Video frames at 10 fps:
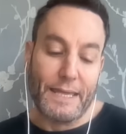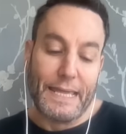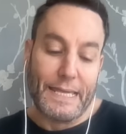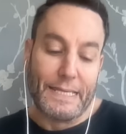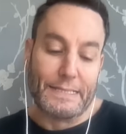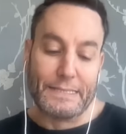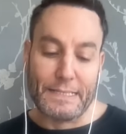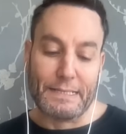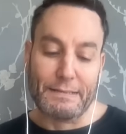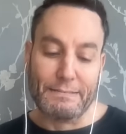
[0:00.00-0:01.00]
And
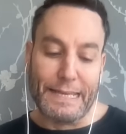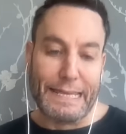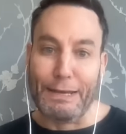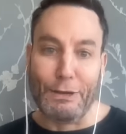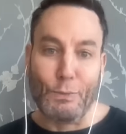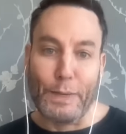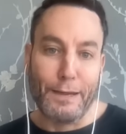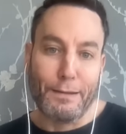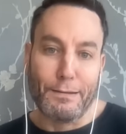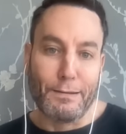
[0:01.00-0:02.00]
uh, here we
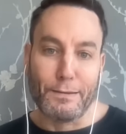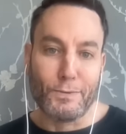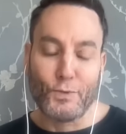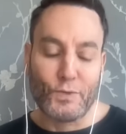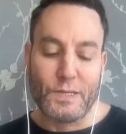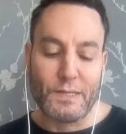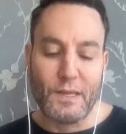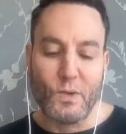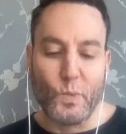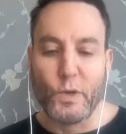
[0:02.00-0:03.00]
are. There's
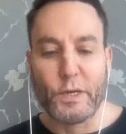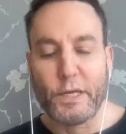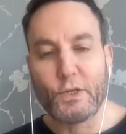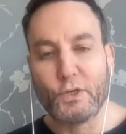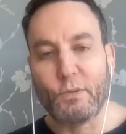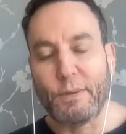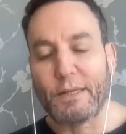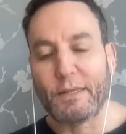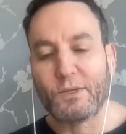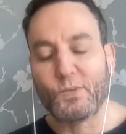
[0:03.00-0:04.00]
nothing we're going to do
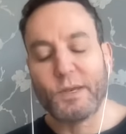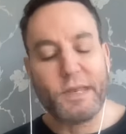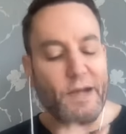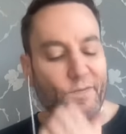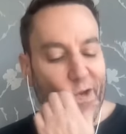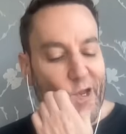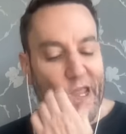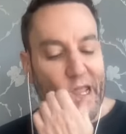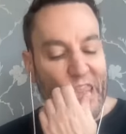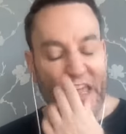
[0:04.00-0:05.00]
about this. We're never going
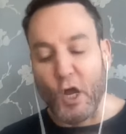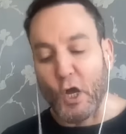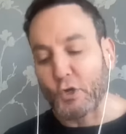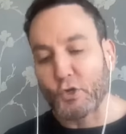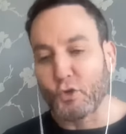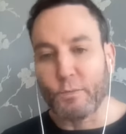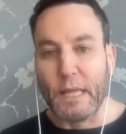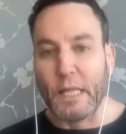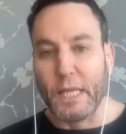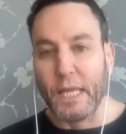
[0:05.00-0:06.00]
to get that
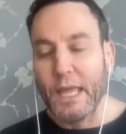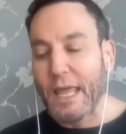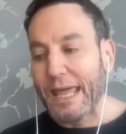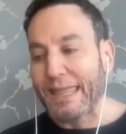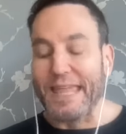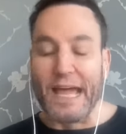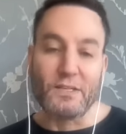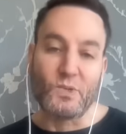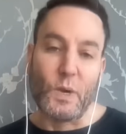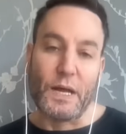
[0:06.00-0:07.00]
underbelly. And
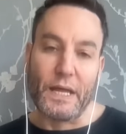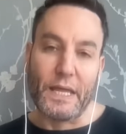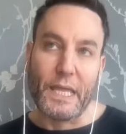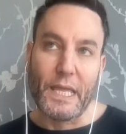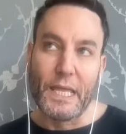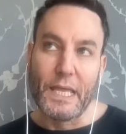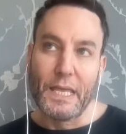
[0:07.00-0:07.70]
that's why